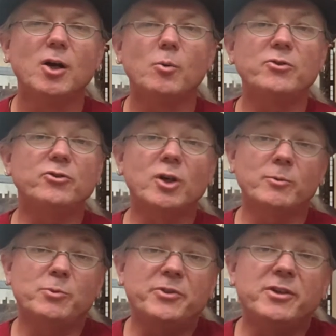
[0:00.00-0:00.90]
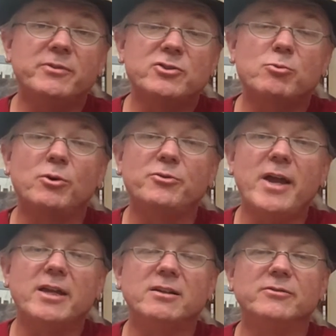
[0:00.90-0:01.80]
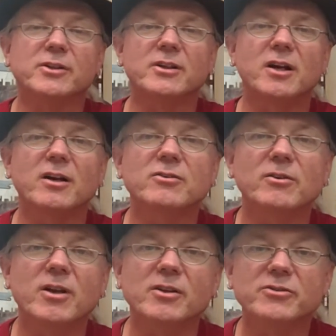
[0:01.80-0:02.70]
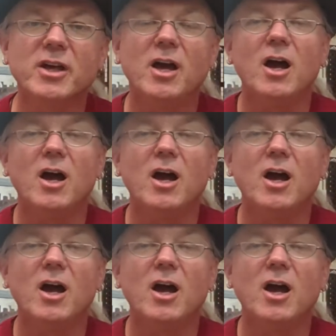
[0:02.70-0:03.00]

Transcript: which determines what the eventual fate of your character is.